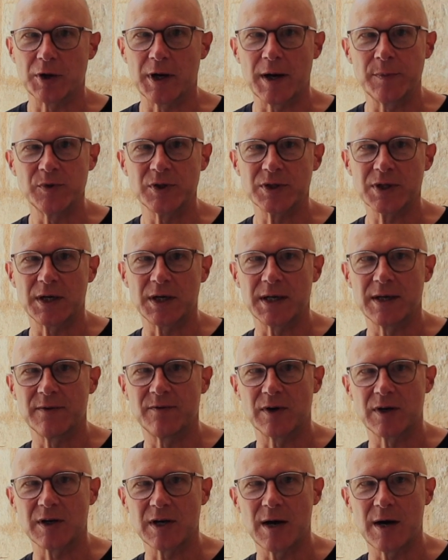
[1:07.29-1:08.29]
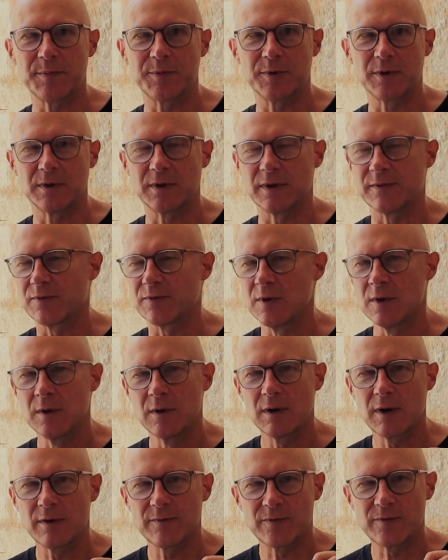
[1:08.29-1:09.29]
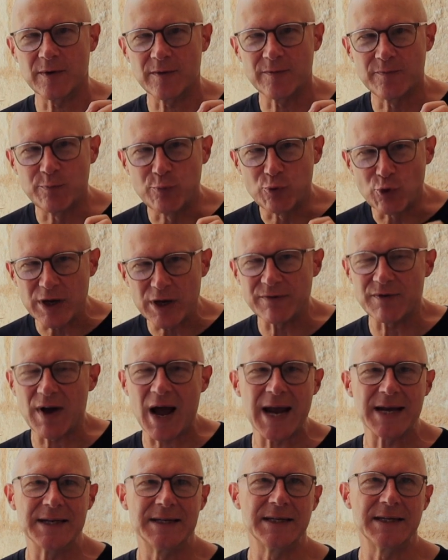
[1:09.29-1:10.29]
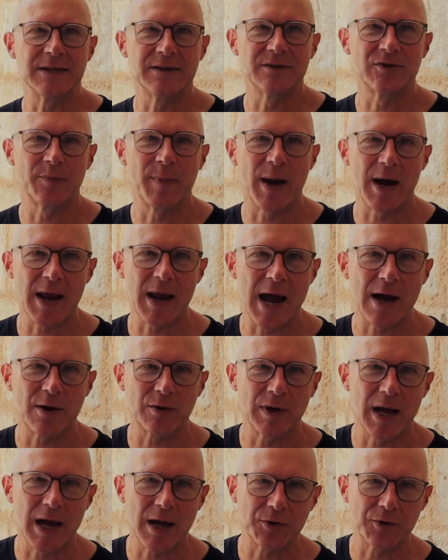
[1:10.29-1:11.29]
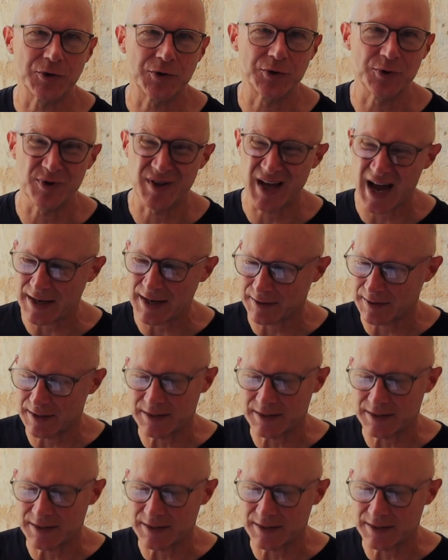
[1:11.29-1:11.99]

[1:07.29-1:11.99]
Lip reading: And I'm just going to give a couple of brief ideas about how to do that.